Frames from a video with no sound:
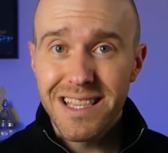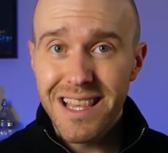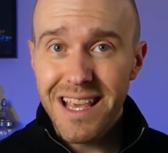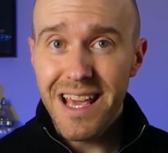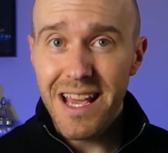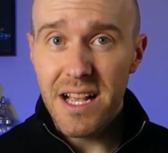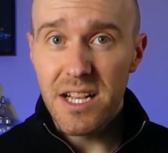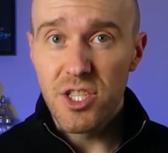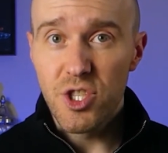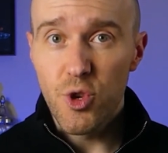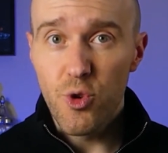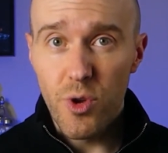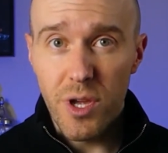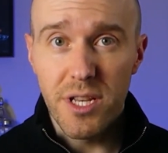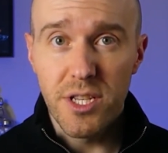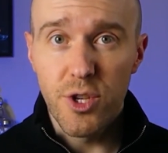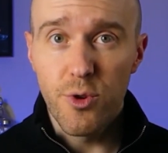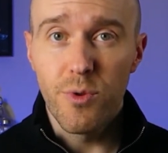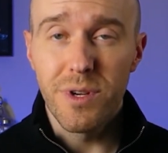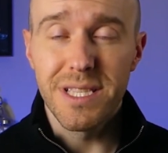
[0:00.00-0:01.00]
things you
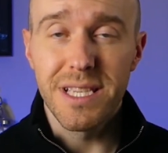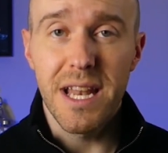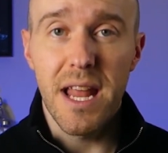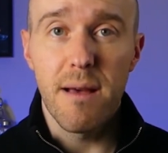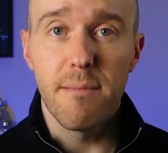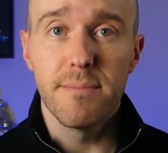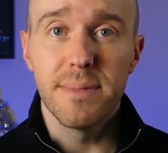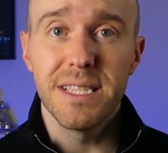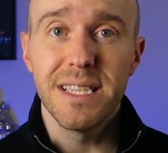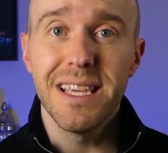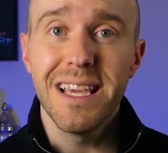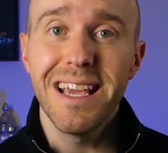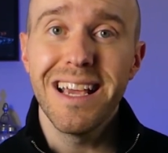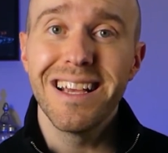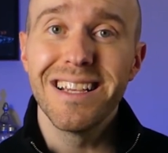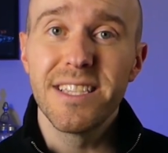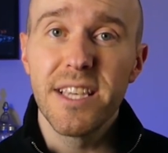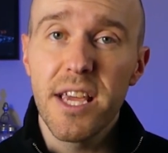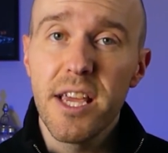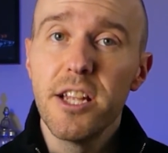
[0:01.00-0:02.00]
can do as an MC
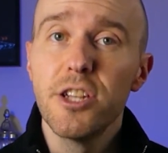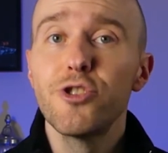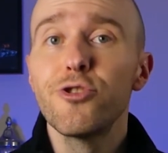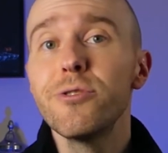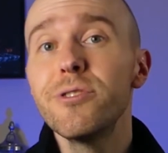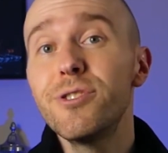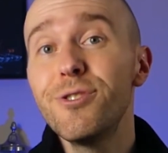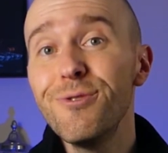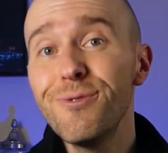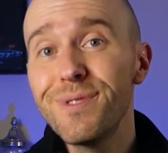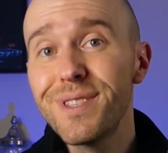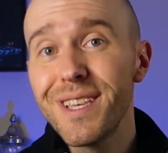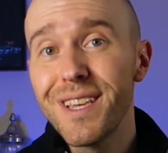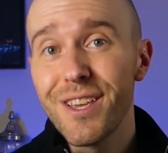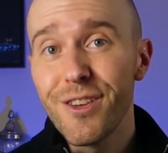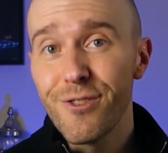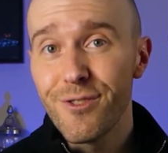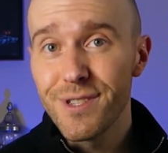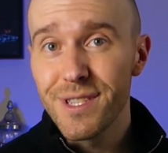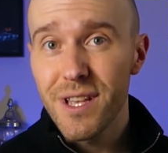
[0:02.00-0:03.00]
is
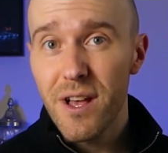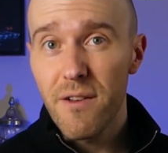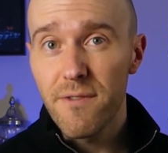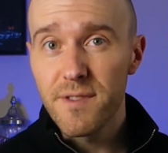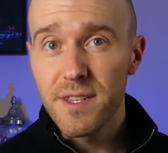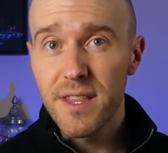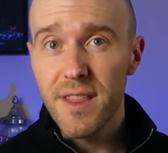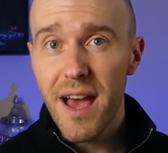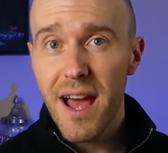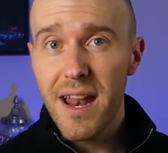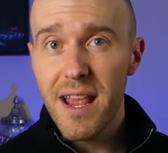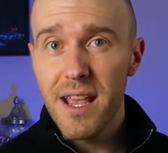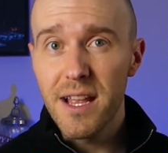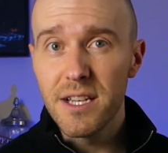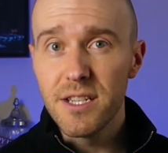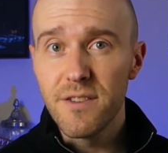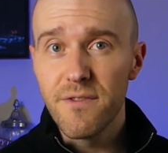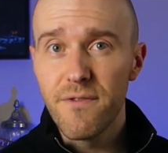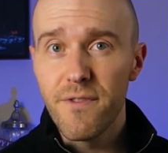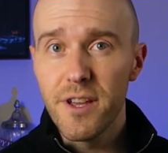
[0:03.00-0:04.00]
introducing yourself to that
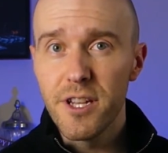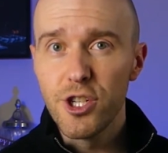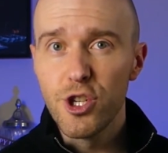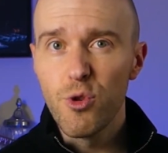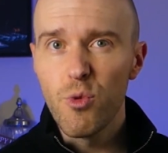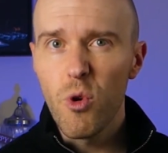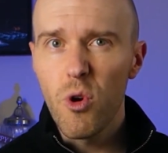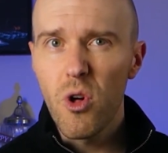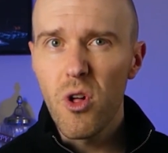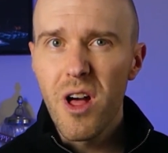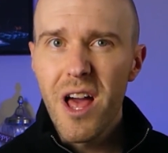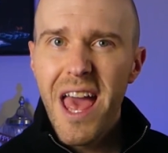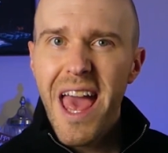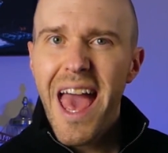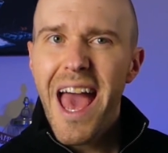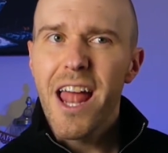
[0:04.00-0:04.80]
individual